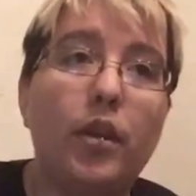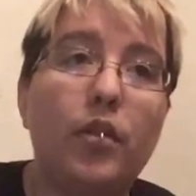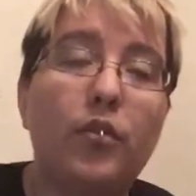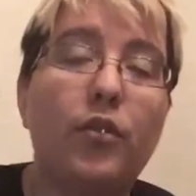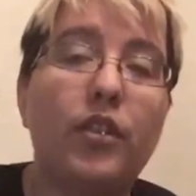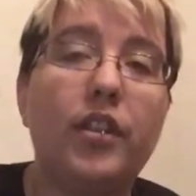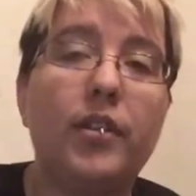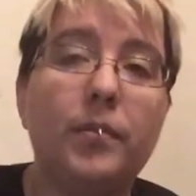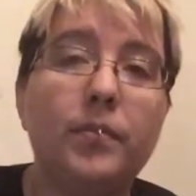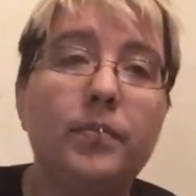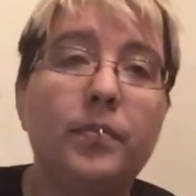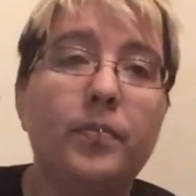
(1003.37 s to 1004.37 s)
for
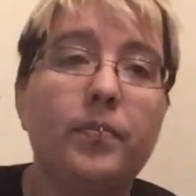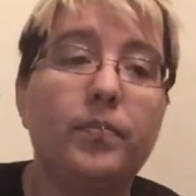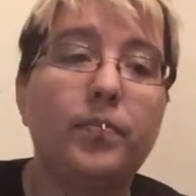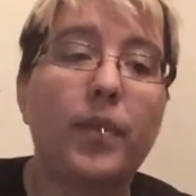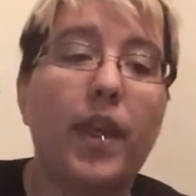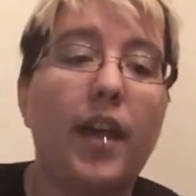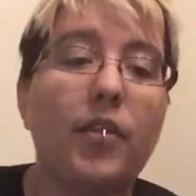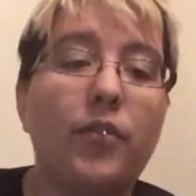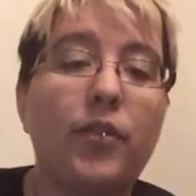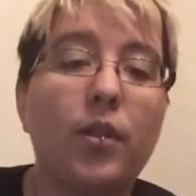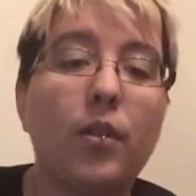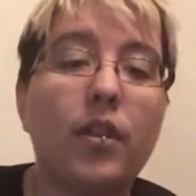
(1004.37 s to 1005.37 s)
them, I
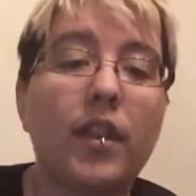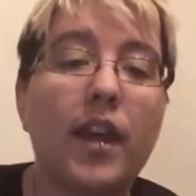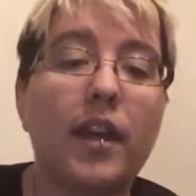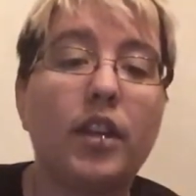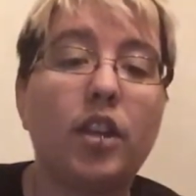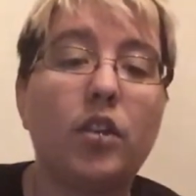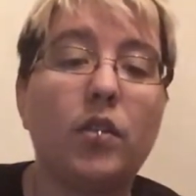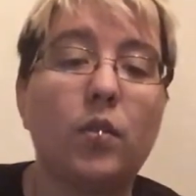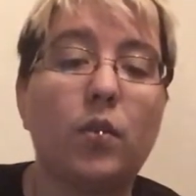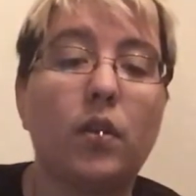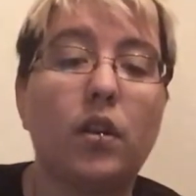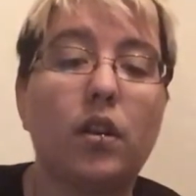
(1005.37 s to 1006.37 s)
feel that
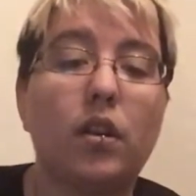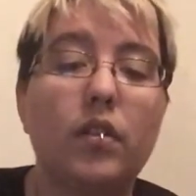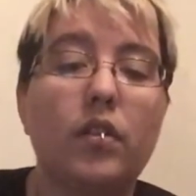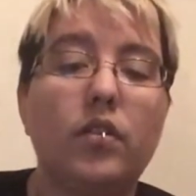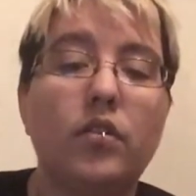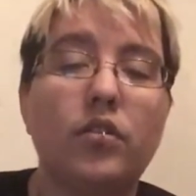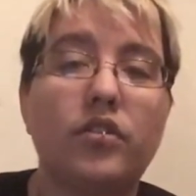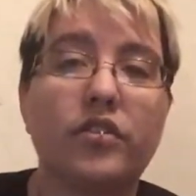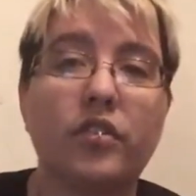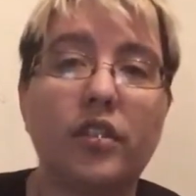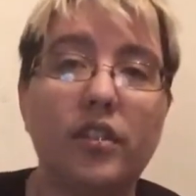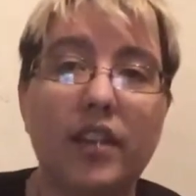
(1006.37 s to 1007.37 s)
you're
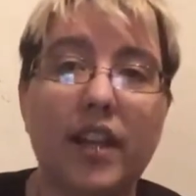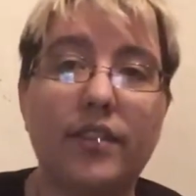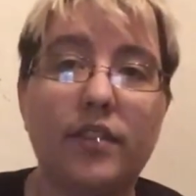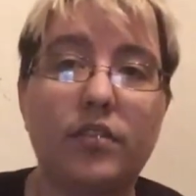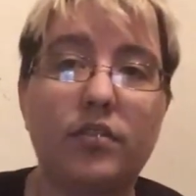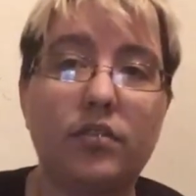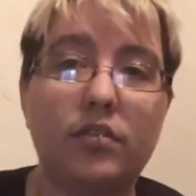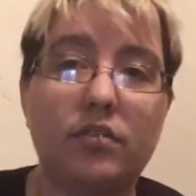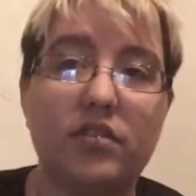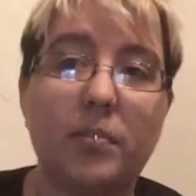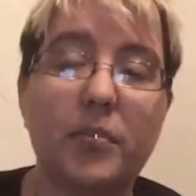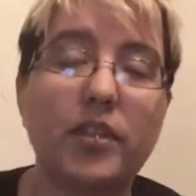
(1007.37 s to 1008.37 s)
just gonna let
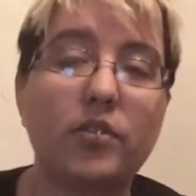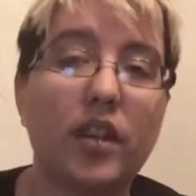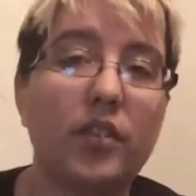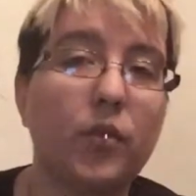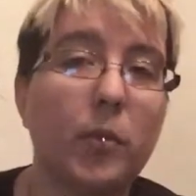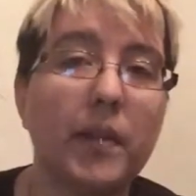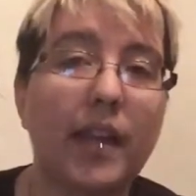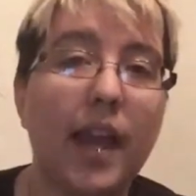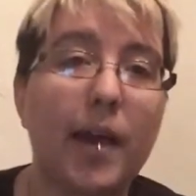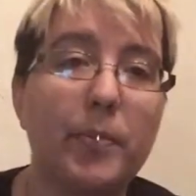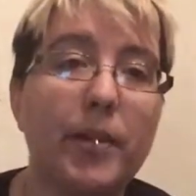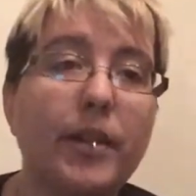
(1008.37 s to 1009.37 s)
something transphobic
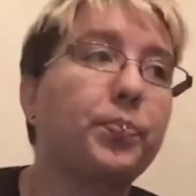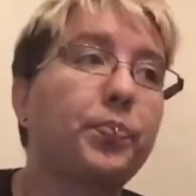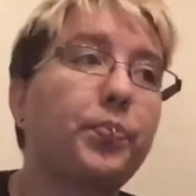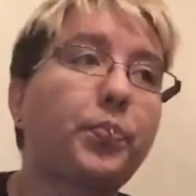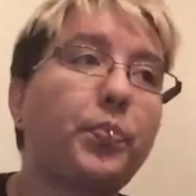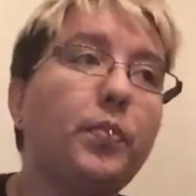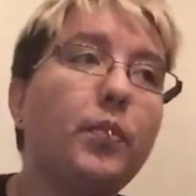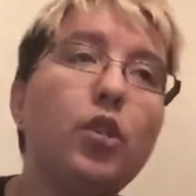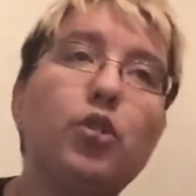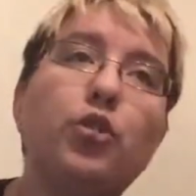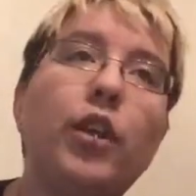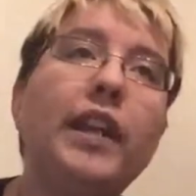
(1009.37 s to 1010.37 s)
happen.
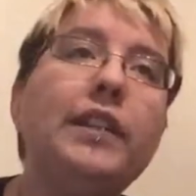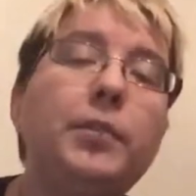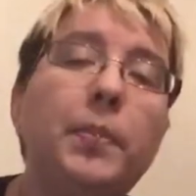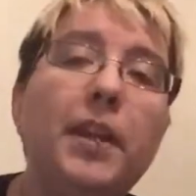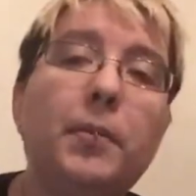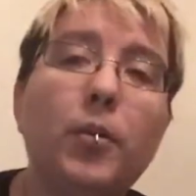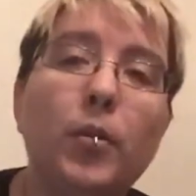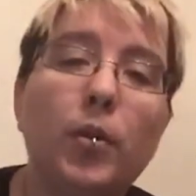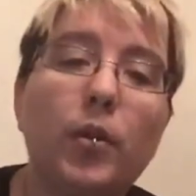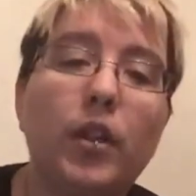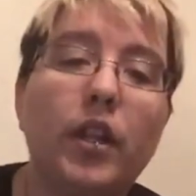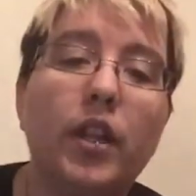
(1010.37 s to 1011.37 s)
Trans
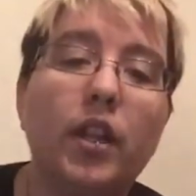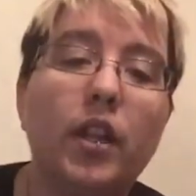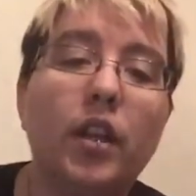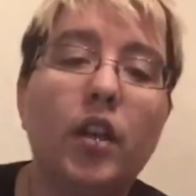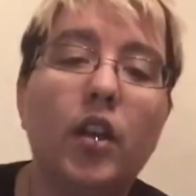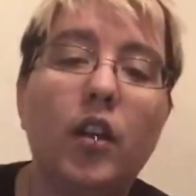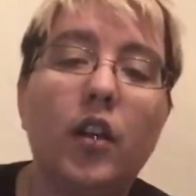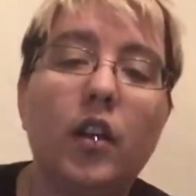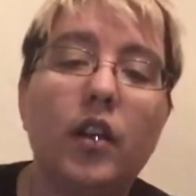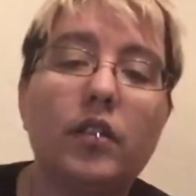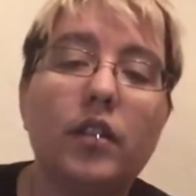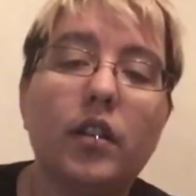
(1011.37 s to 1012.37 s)
people,
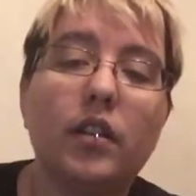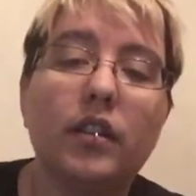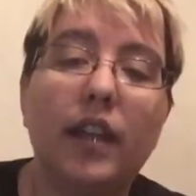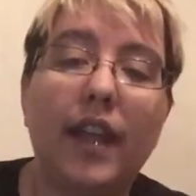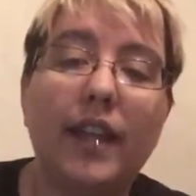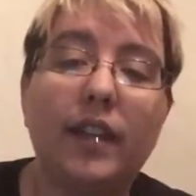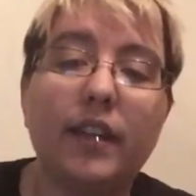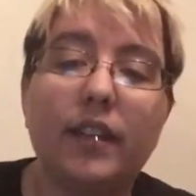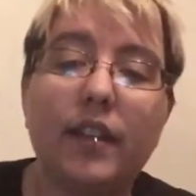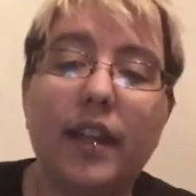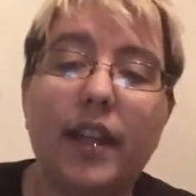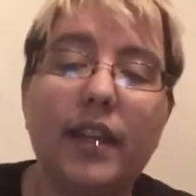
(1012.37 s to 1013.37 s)
like
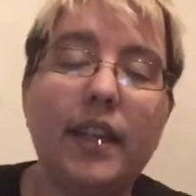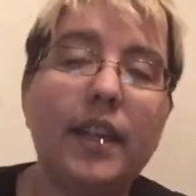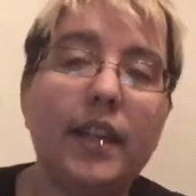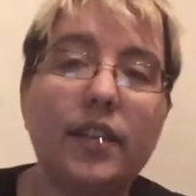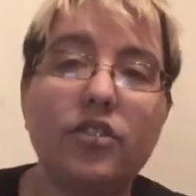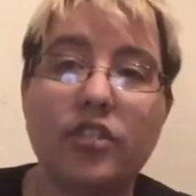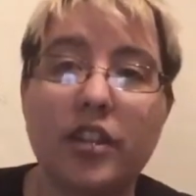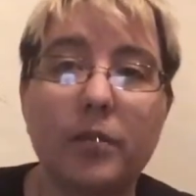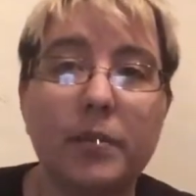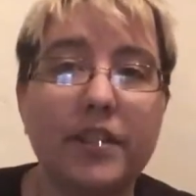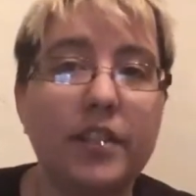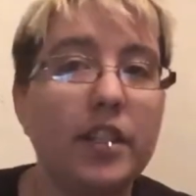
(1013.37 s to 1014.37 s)
any
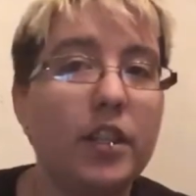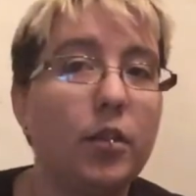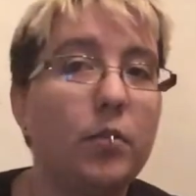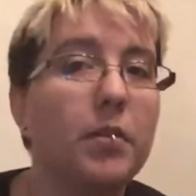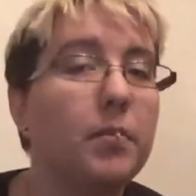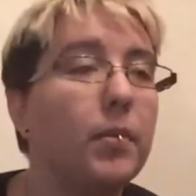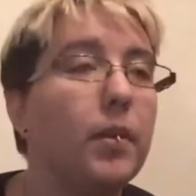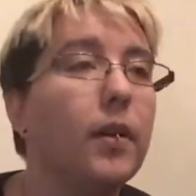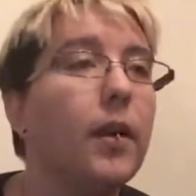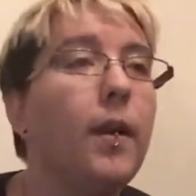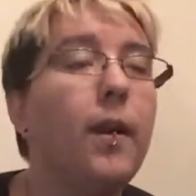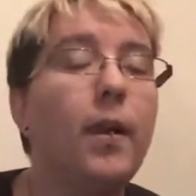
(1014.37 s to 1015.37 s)
GLBTQ member,